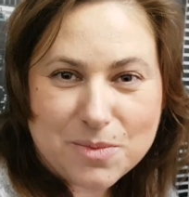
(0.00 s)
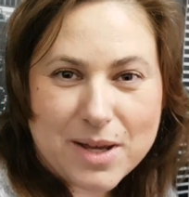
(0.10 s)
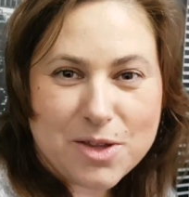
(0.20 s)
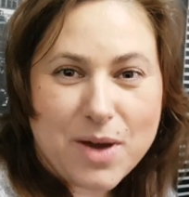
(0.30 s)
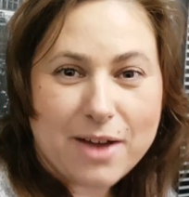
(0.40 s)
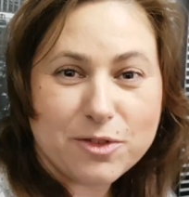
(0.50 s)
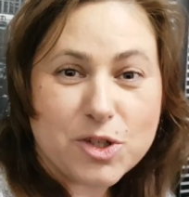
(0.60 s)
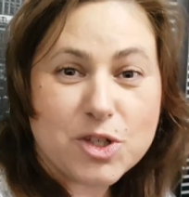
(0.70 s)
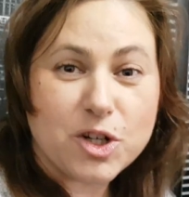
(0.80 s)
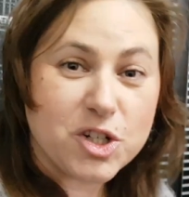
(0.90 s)
When you have to
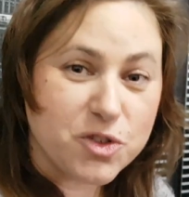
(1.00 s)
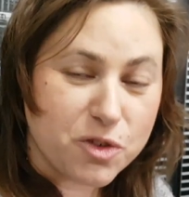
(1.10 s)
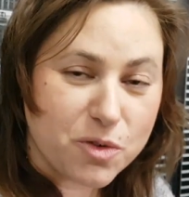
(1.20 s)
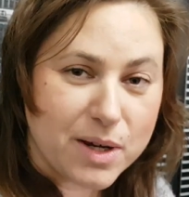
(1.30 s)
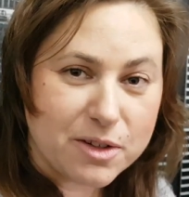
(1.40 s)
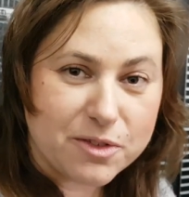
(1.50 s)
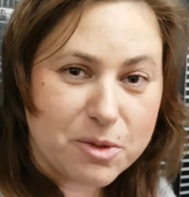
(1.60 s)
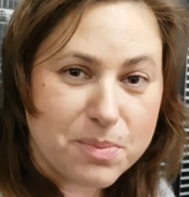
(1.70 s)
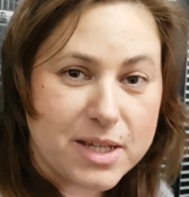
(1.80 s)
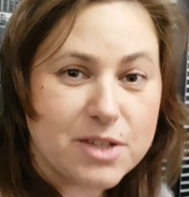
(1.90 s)
search for one of the
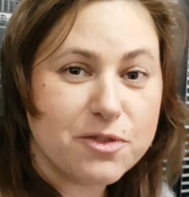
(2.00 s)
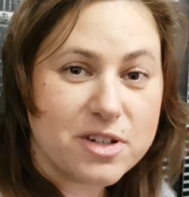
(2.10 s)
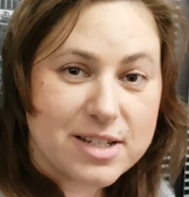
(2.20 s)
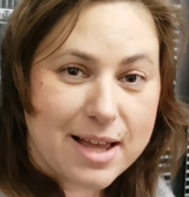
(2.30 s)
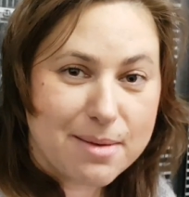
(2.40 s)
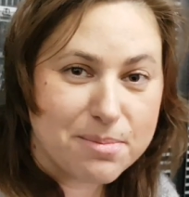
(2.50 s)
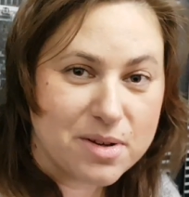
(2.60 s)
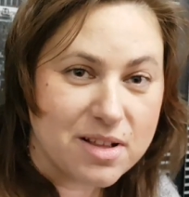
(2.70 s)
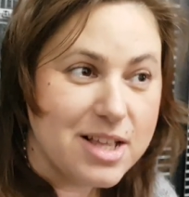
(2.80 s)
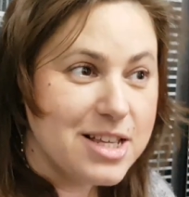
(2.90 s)
pieces, for example,